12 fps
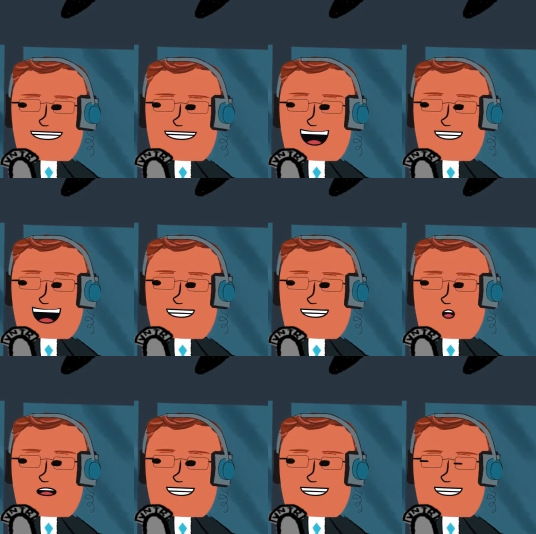something
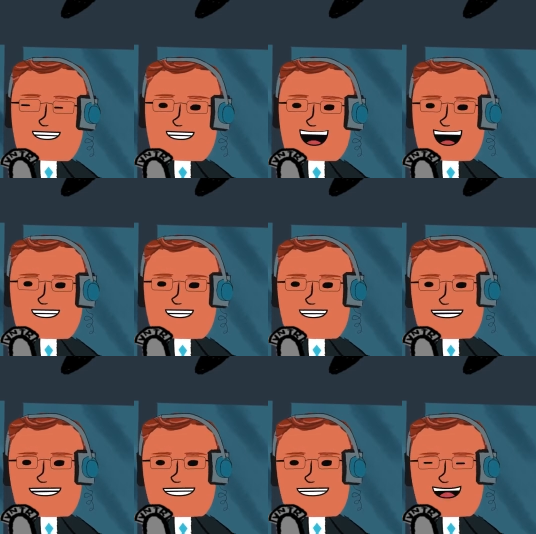or quit
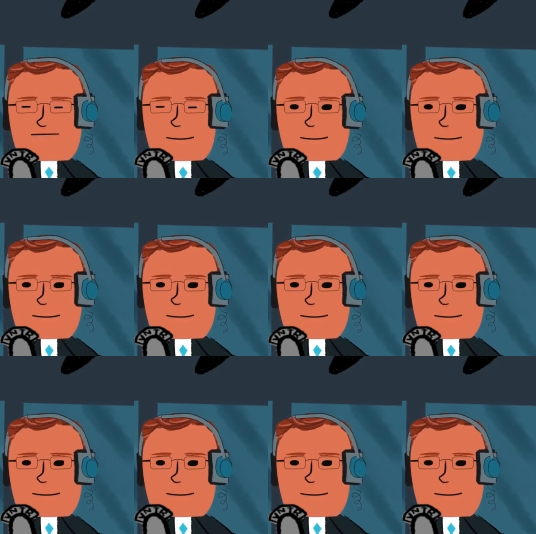doing something.